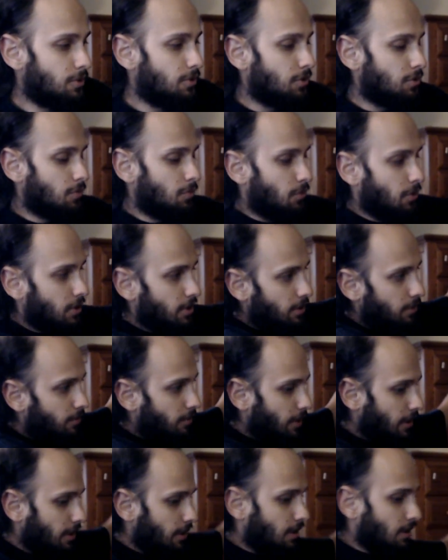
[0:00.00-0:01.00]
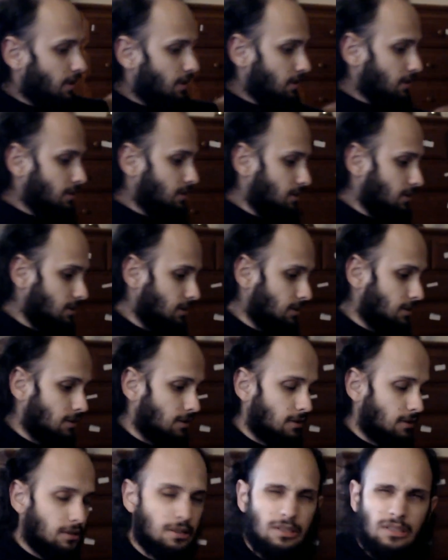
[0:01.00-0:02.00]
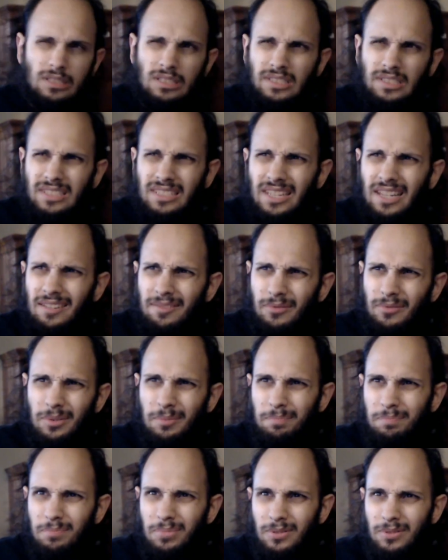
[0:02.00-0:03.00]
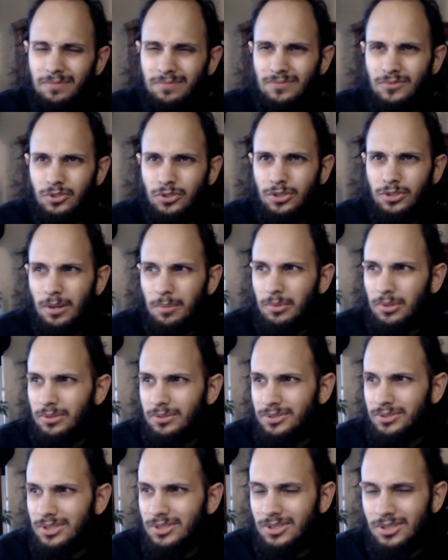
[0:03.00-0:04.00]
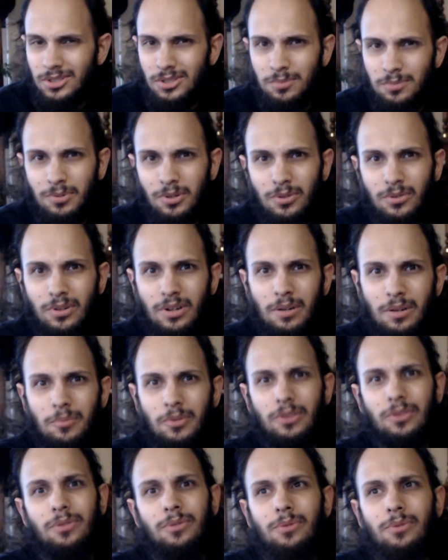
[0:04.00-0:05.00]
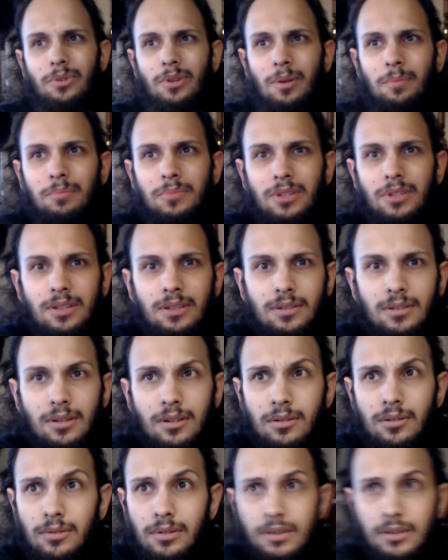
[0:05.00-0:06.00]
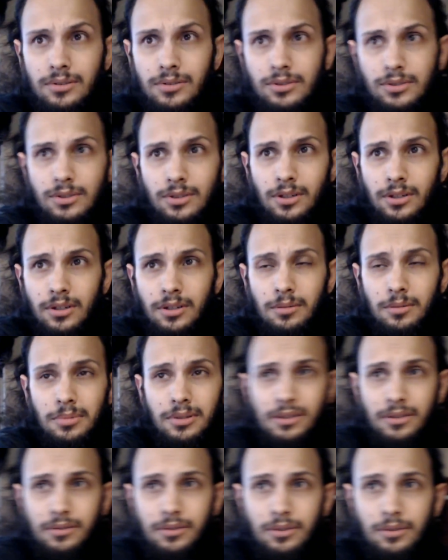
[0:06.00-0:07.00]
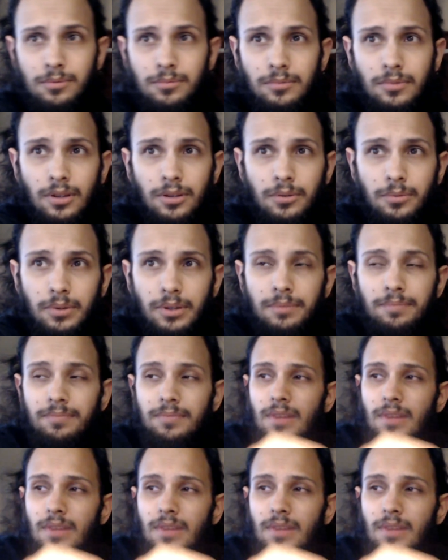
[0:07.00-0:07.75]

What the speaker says: this is working right. Having a bit of trouble since this program went through an update. Oh, and sorry about... Oh, other way.